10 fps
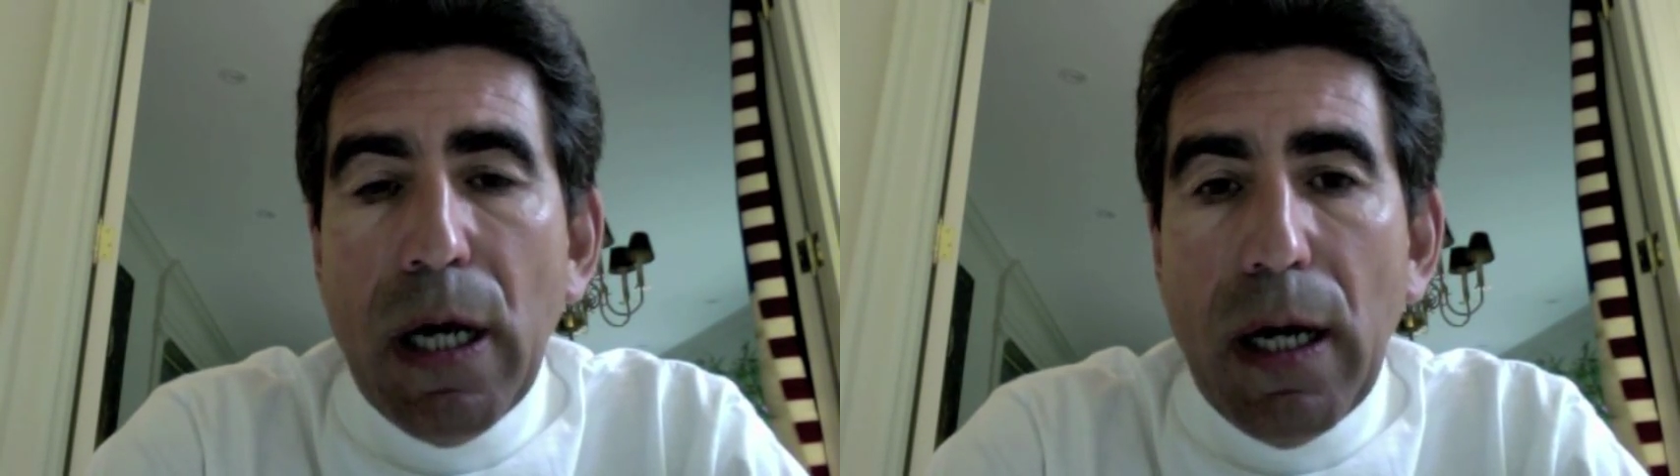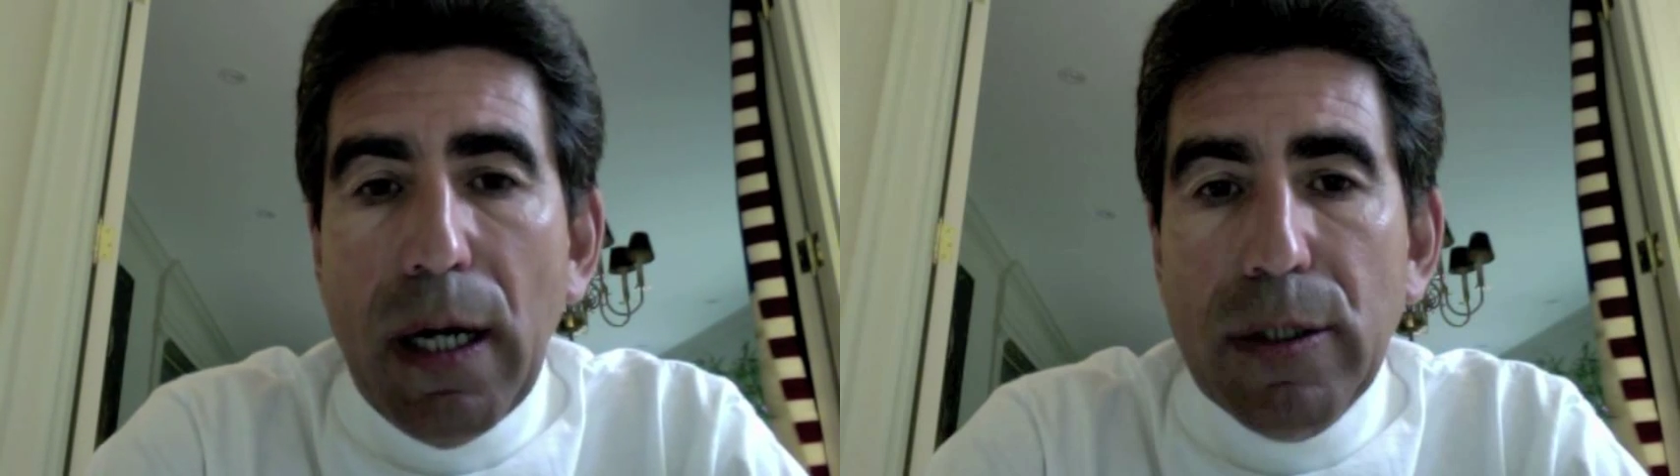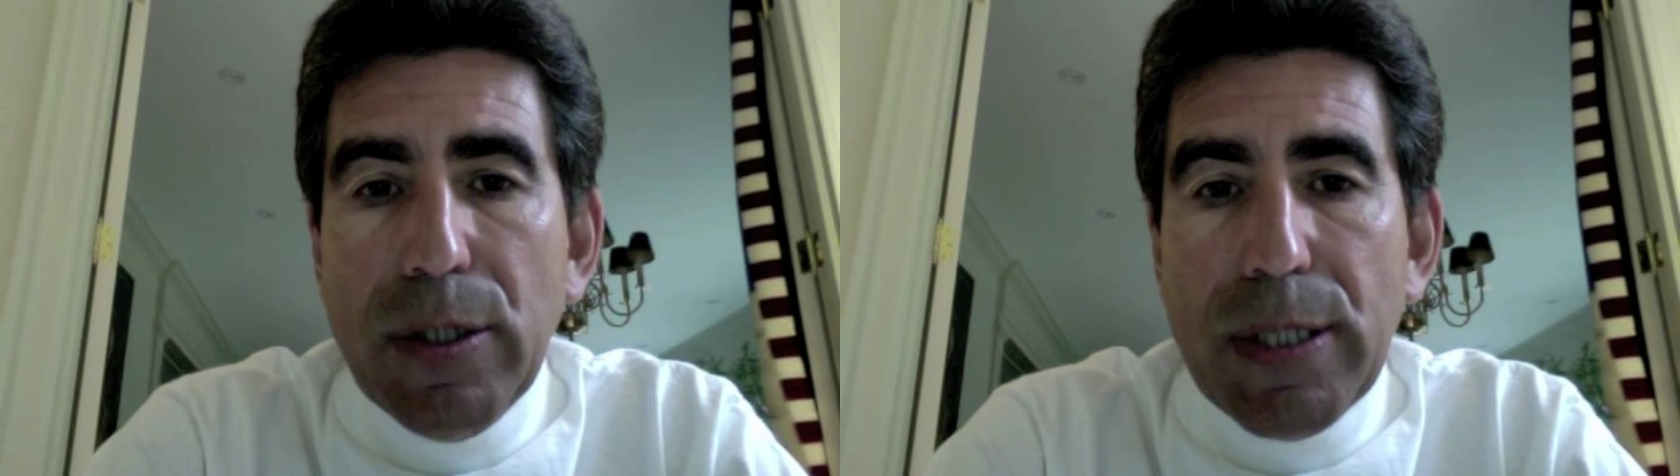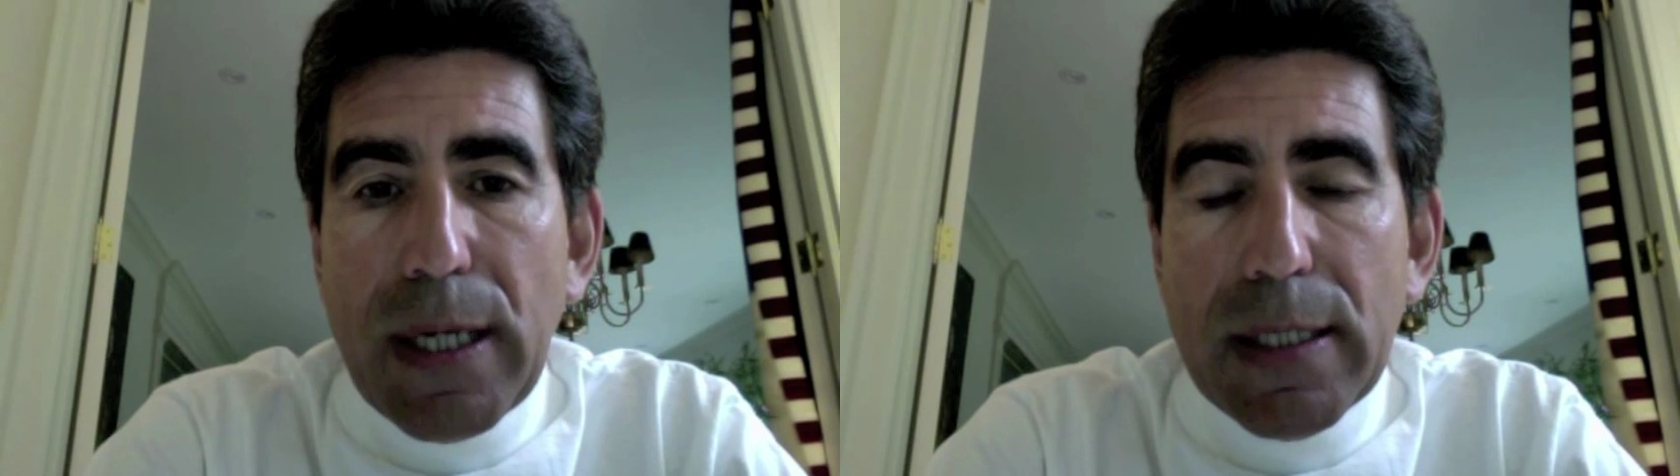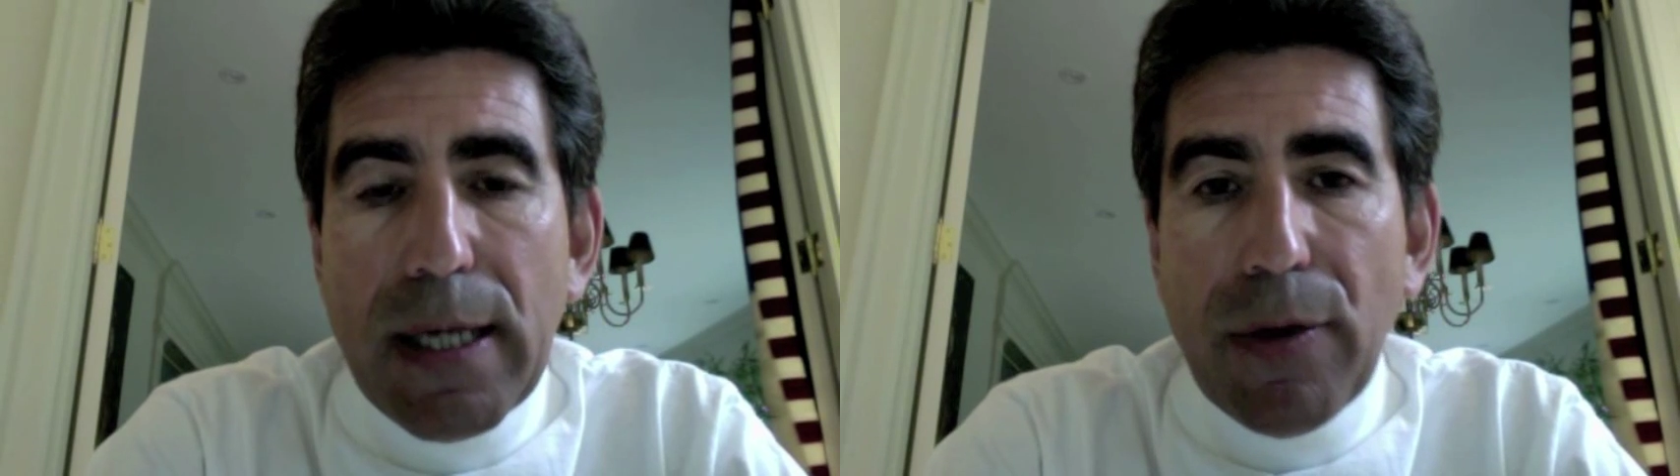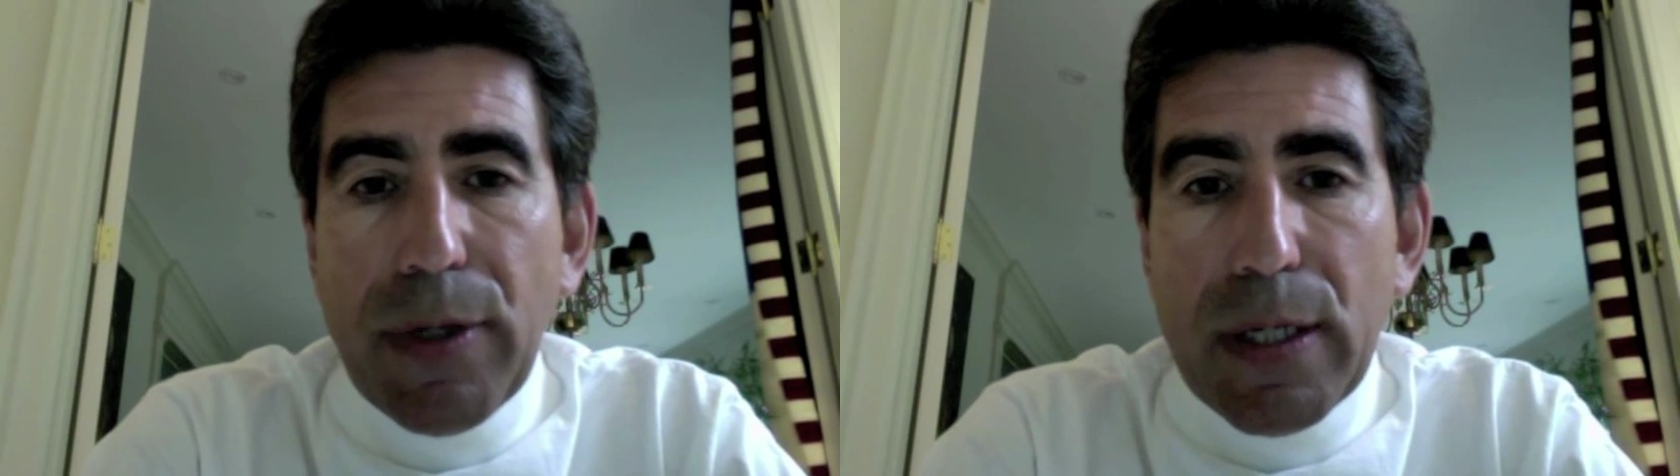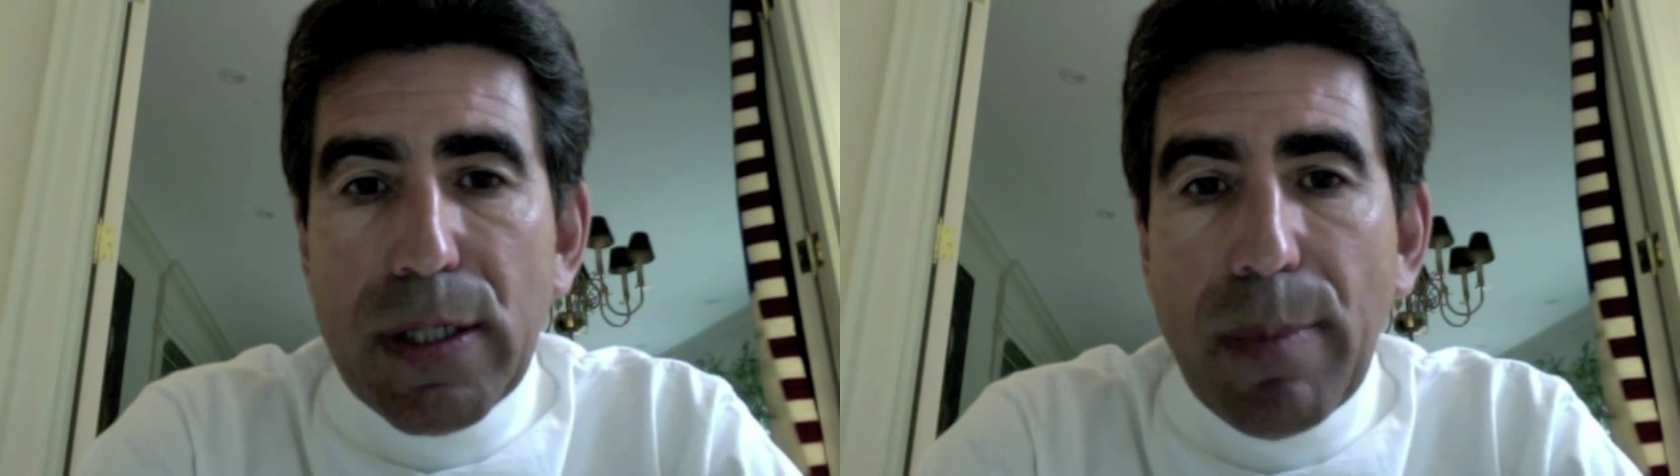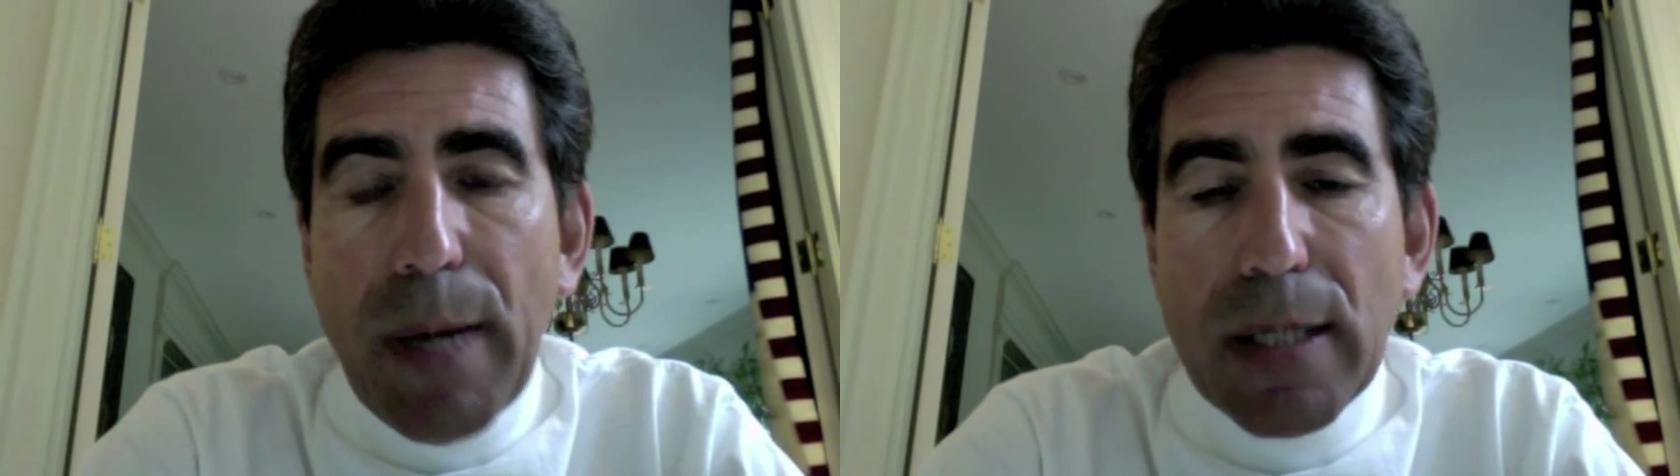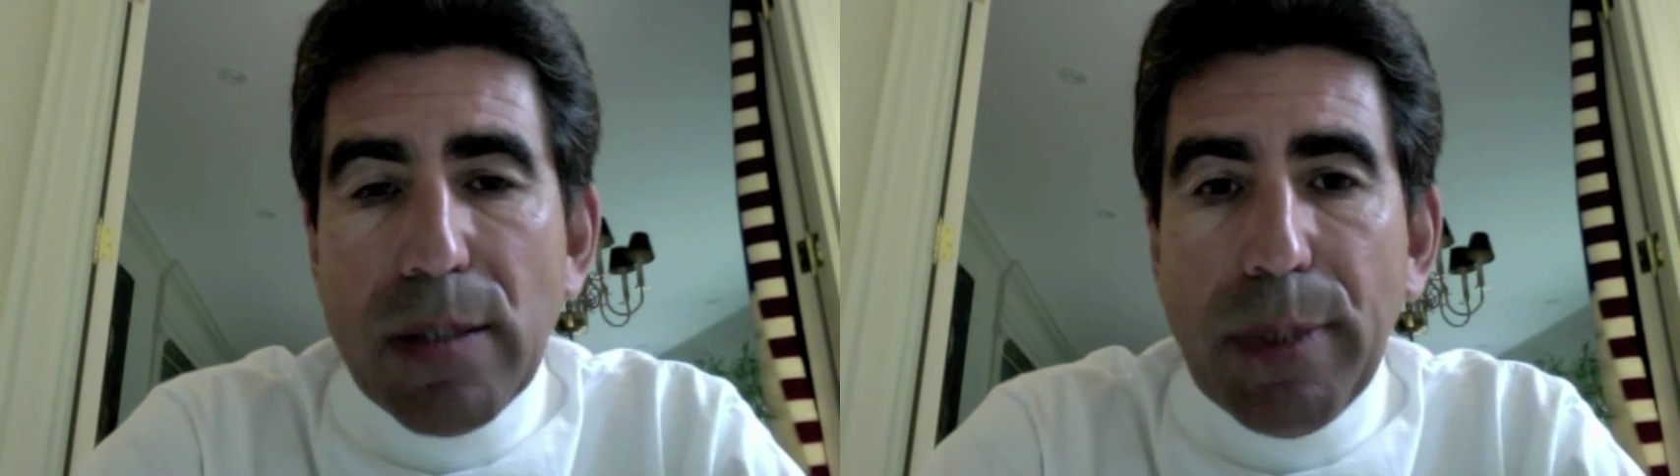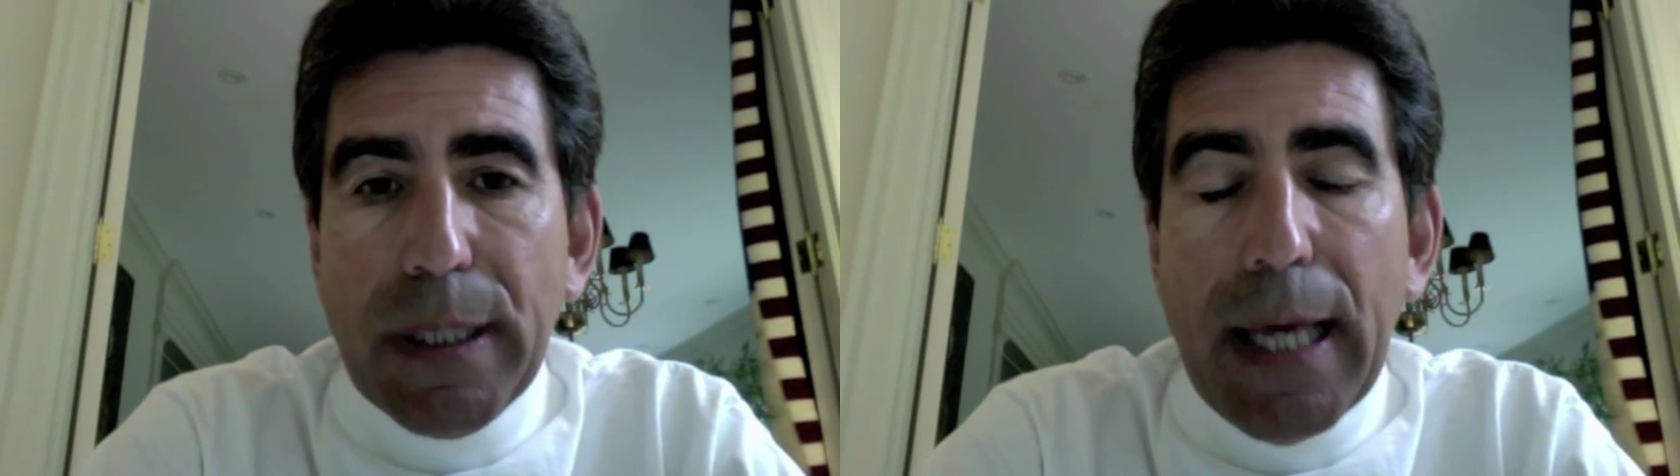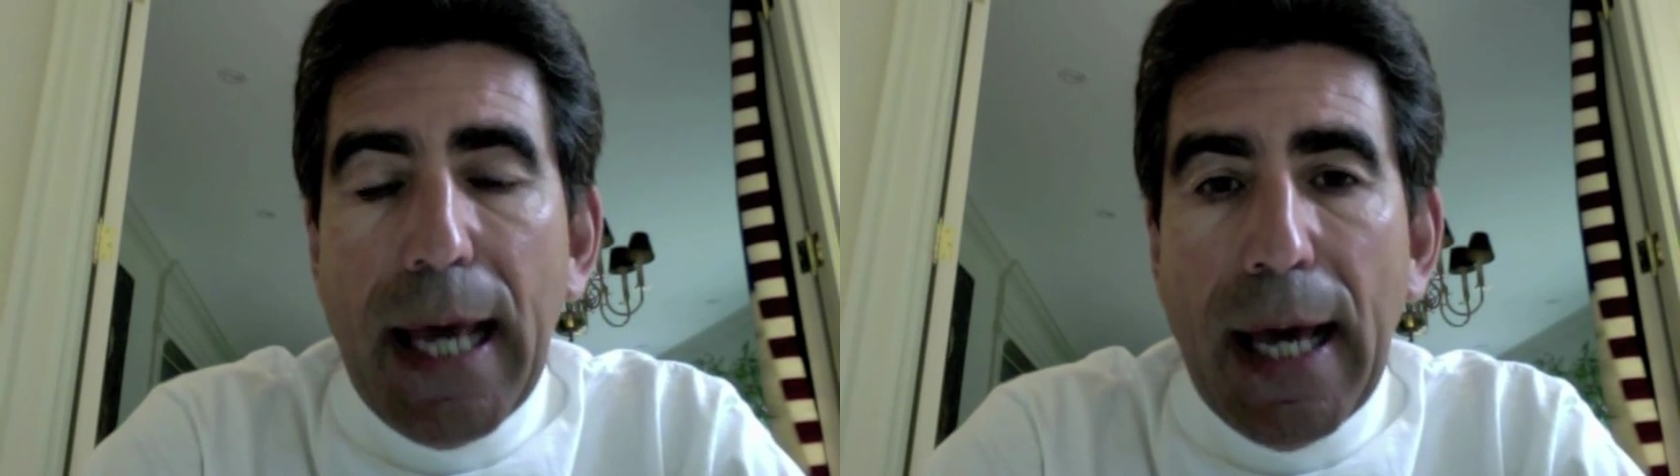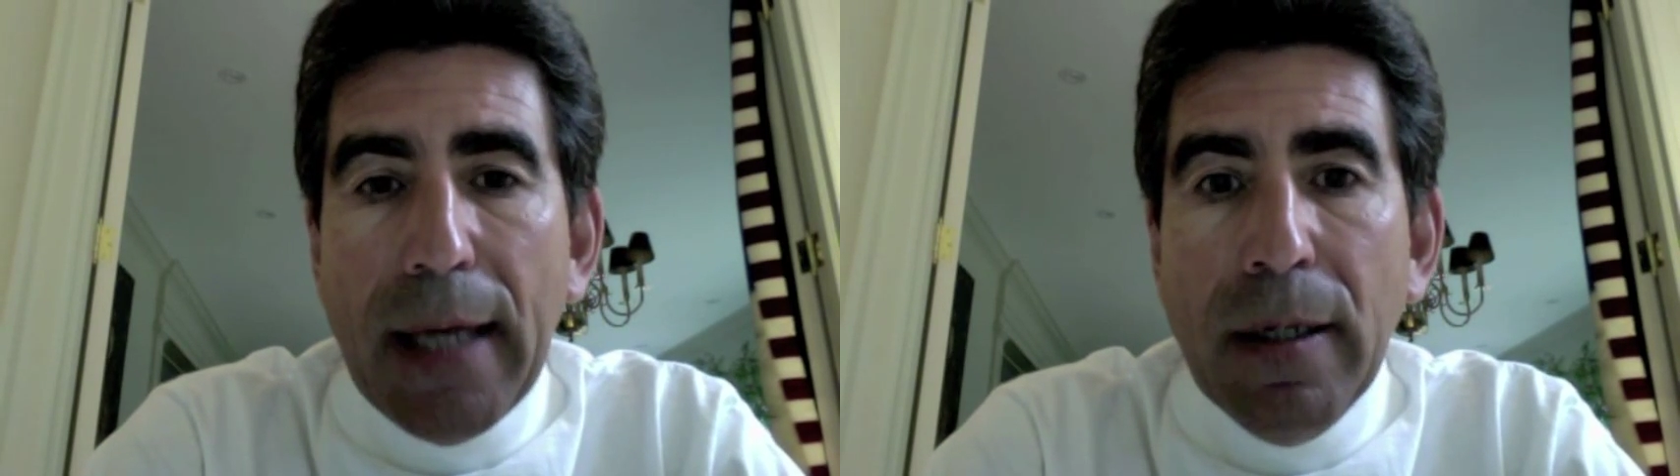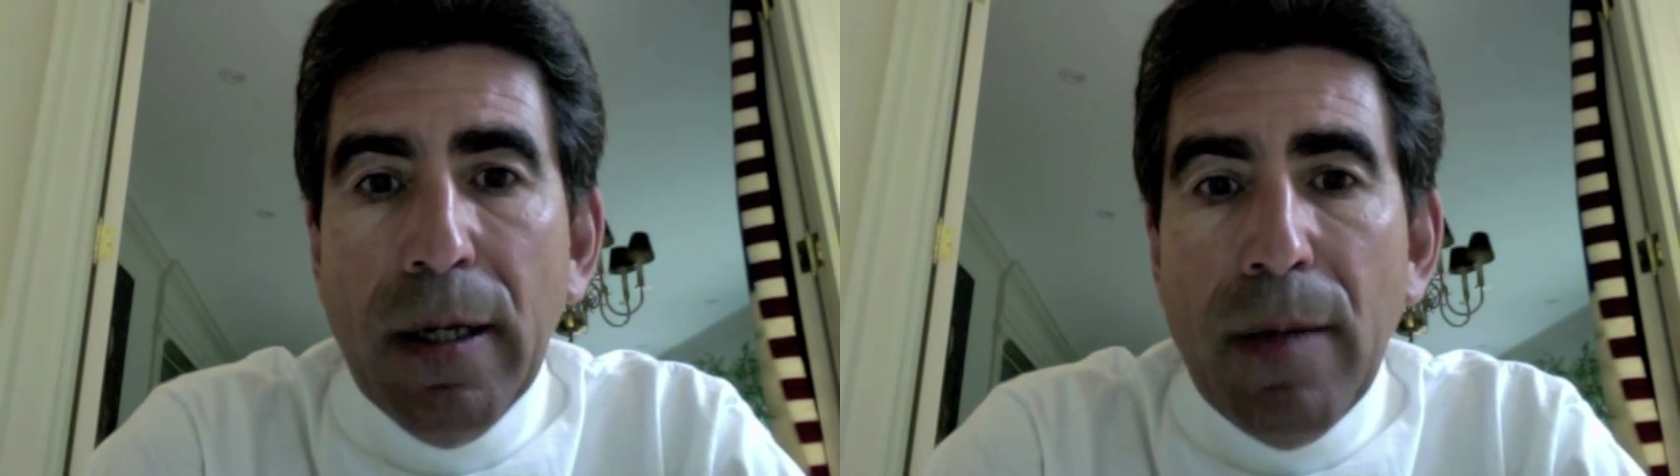to stay as healthy as I possibly can.